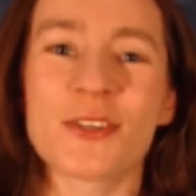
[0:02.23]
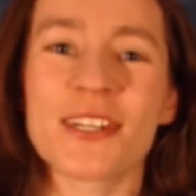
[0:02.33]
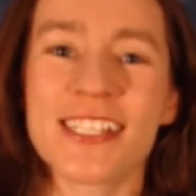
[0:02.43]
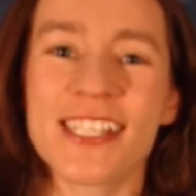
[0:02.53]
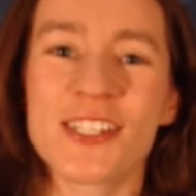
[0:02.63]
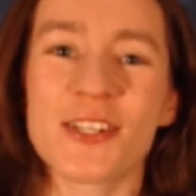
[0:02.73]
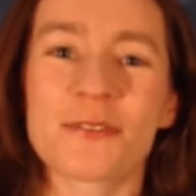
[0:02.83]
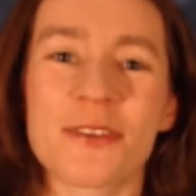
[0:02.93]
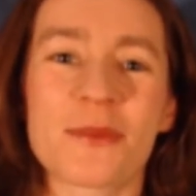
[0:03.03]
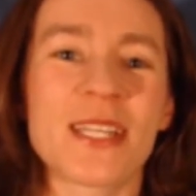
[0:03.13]
your teacher
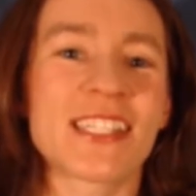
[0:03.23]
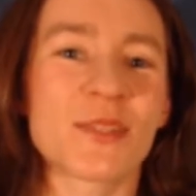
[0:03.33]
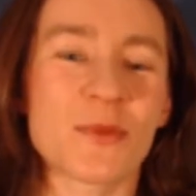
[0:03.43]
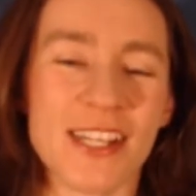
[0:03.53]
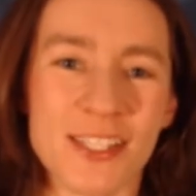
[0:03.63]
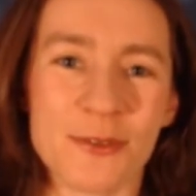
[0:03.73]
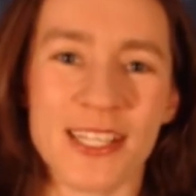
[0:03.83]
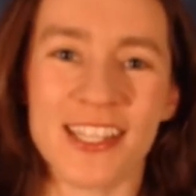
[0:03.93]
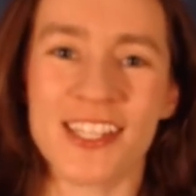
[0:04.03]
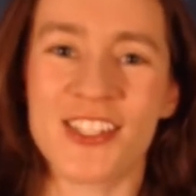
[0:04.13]
from Espresso
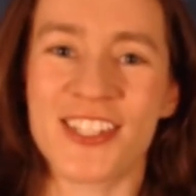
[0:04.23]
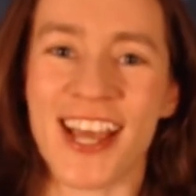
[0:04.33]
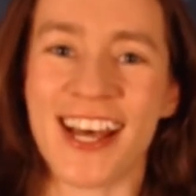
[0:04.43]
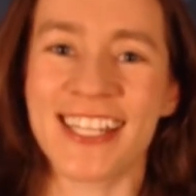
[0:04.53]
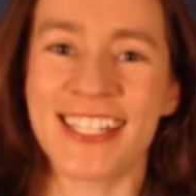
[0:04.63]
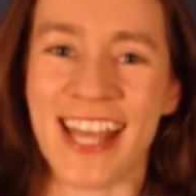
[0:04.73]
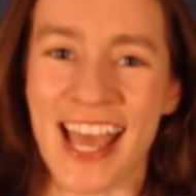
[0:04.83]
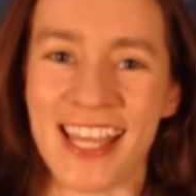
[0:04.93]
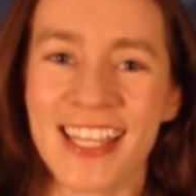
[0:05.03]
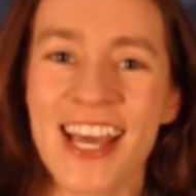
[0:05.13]
English dot
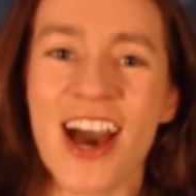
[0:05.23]
net.